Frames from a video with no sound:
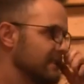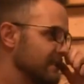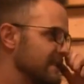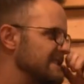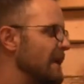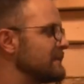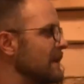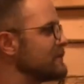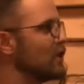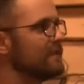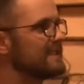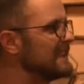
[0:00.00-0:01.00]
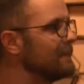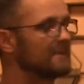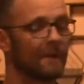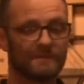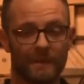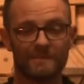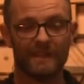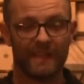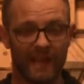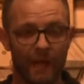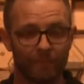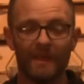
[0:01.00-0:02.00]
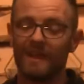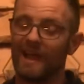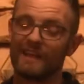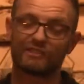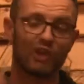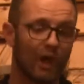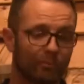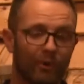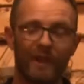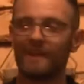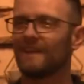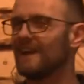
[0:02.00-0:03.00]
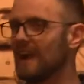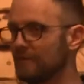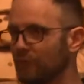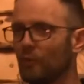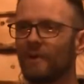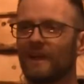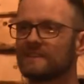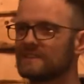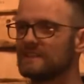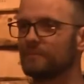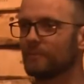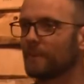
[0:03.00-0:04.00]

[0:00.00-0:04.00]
Sometimes I oversleep. Sometimes I get up, I start praying, I fall back asleep.